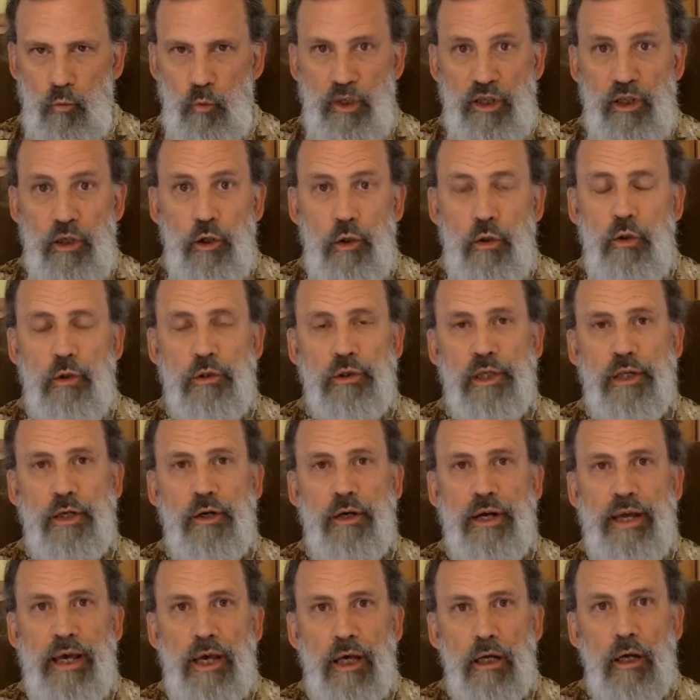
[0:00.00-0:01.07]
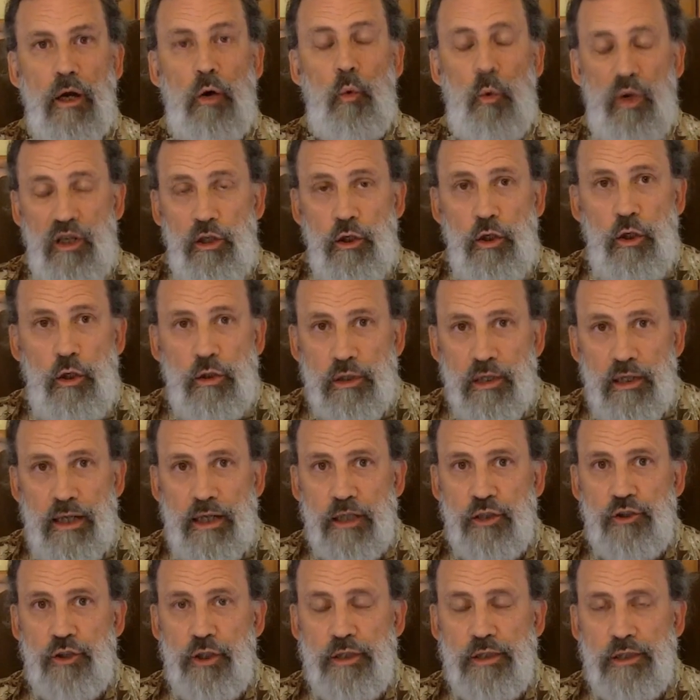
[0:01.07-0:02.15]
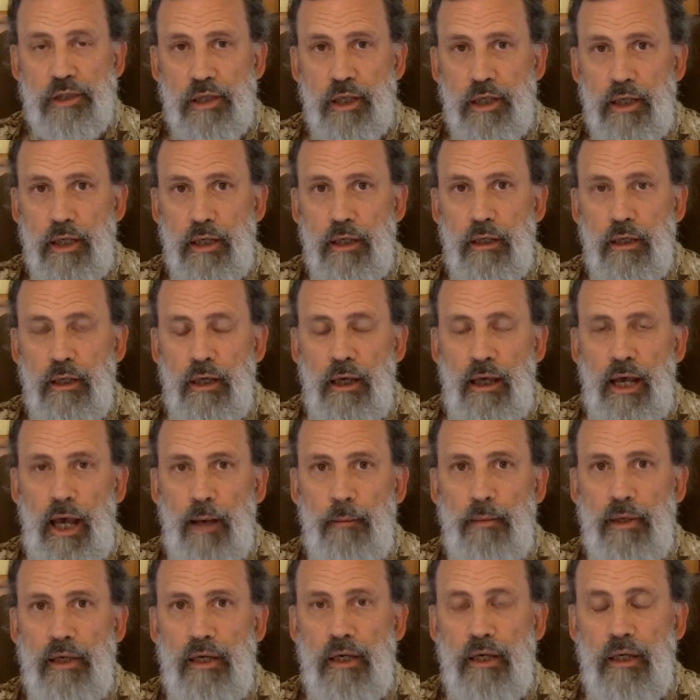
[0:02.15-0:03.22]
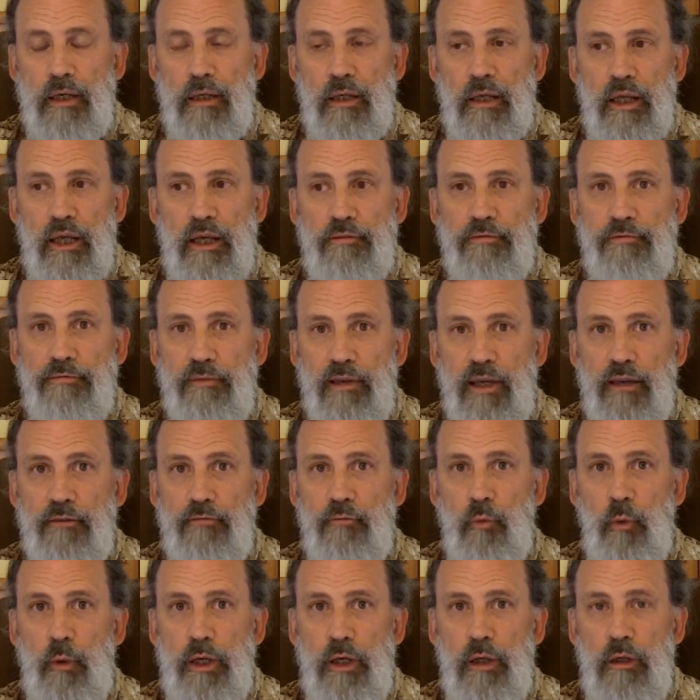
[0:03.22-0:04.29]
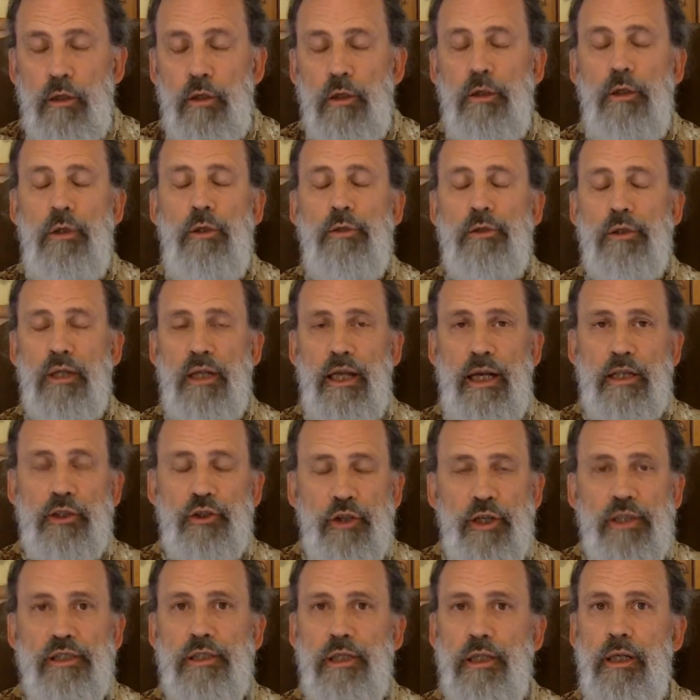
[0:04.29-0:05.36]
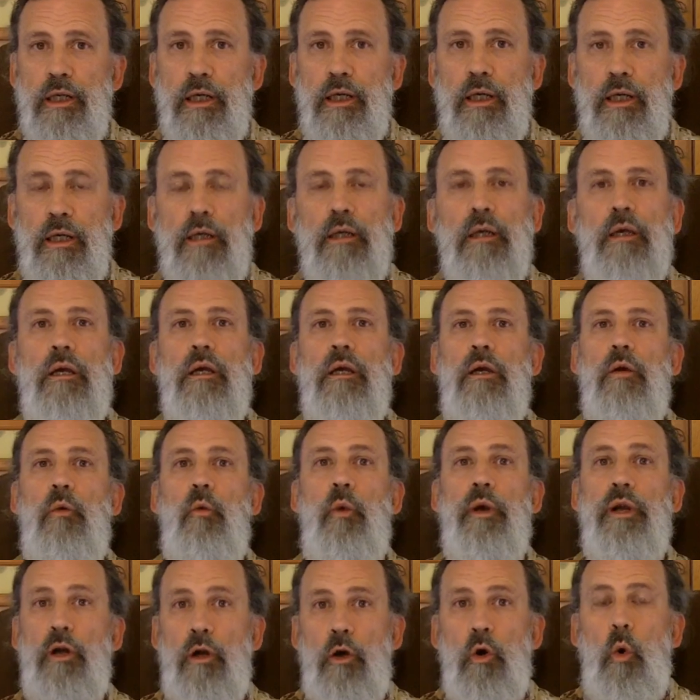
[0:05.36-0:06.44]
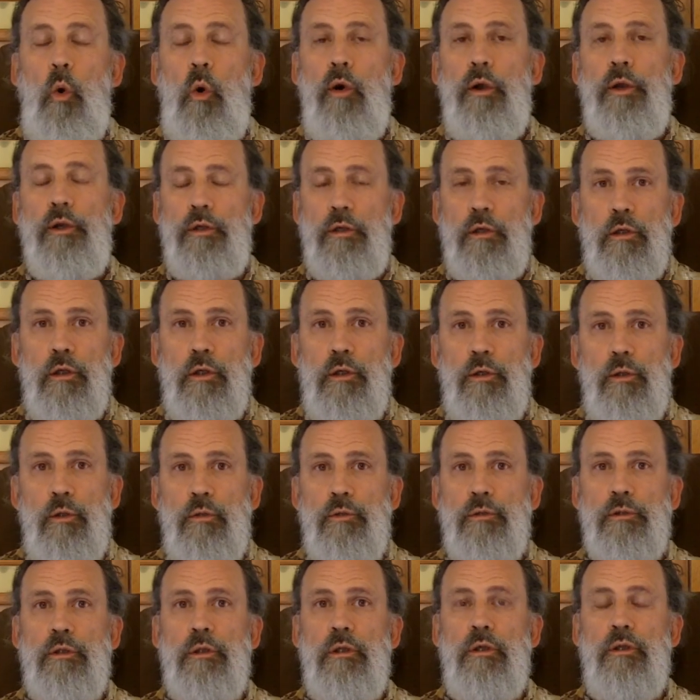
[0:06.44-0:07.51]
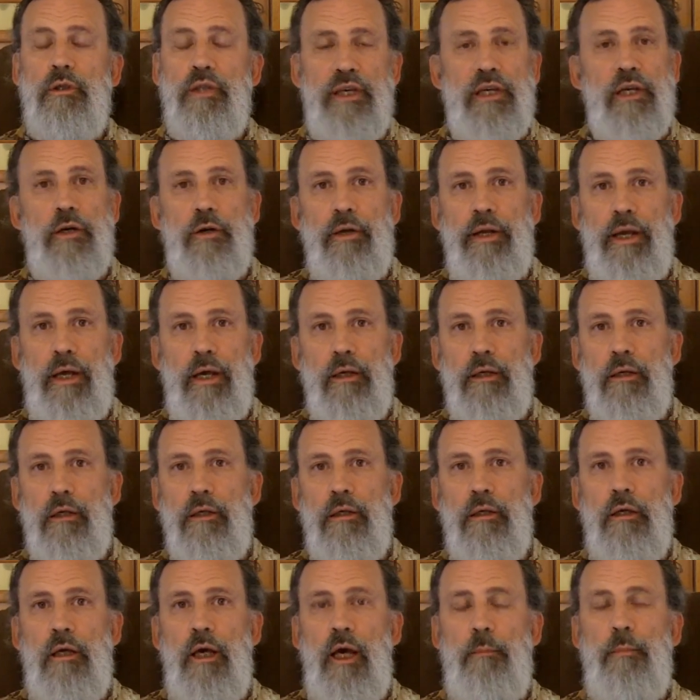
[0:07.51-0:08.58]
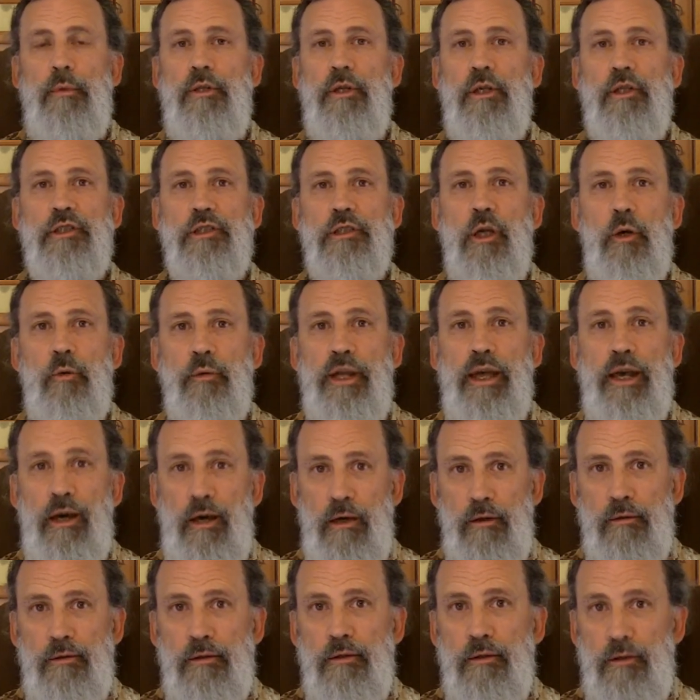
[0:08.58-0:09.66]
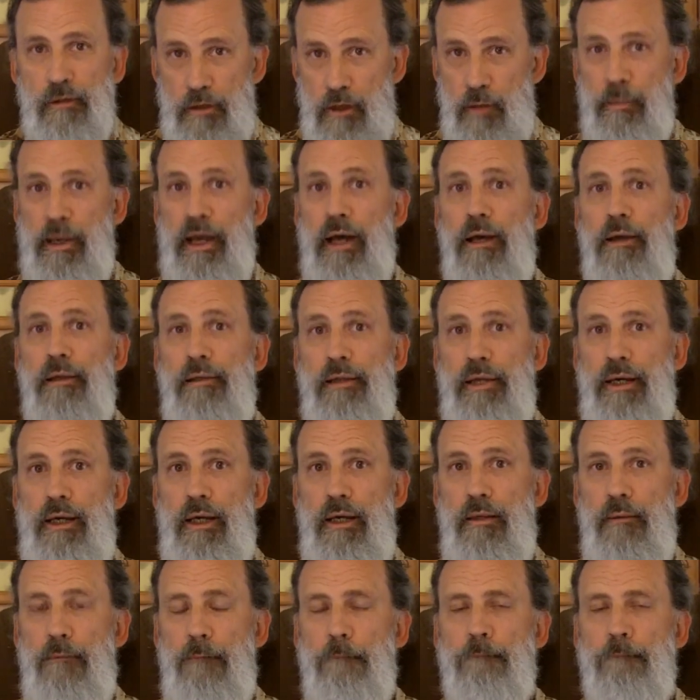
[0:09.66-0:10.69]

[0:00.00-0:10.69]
we lose internet, we lose electricity. I mean, if, if we lose electricity, we are going to lose the internet. I mean, there's no doubt about that.